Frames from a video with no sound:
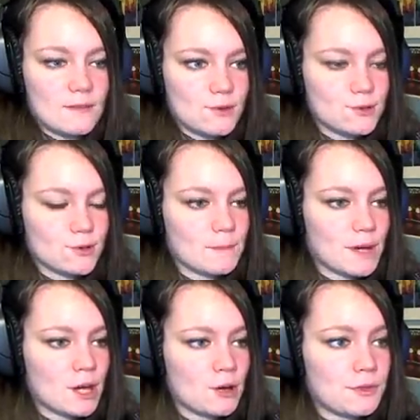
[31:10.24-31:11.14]
If you do them
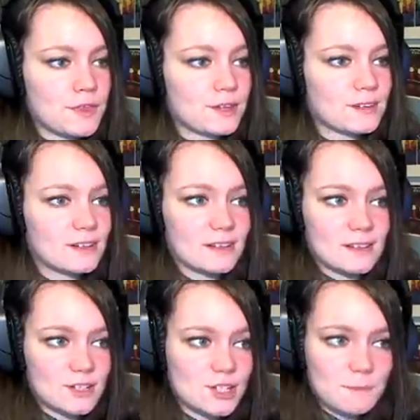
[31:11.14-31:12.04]
both,
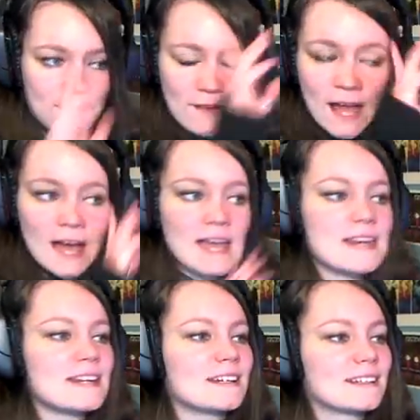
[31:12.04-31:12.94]
should be
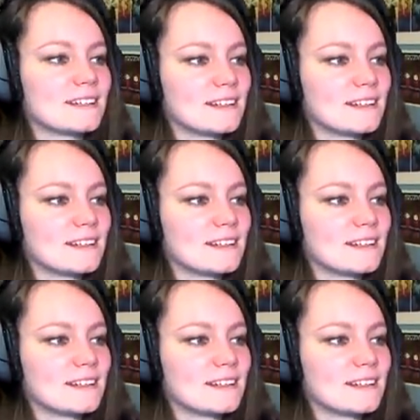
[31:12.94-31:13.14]
fine.